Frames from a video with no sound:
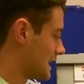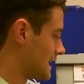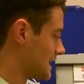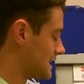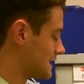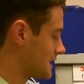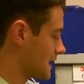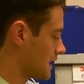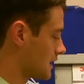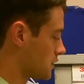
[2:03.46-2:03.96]

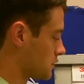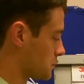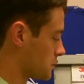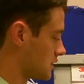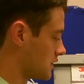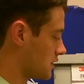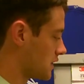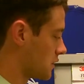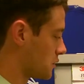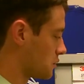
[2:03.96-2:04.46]
until it
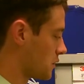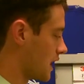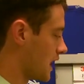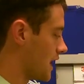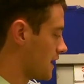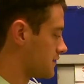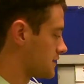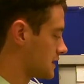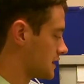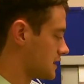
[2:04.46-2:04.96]

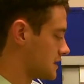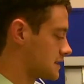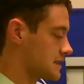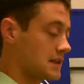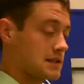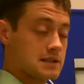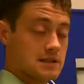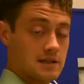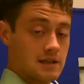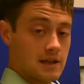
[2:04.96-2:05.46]
arrives at its
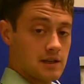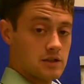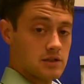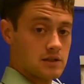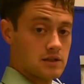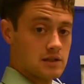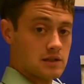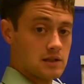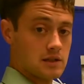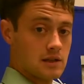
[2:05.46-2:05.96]

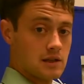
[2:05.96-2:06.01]
destination,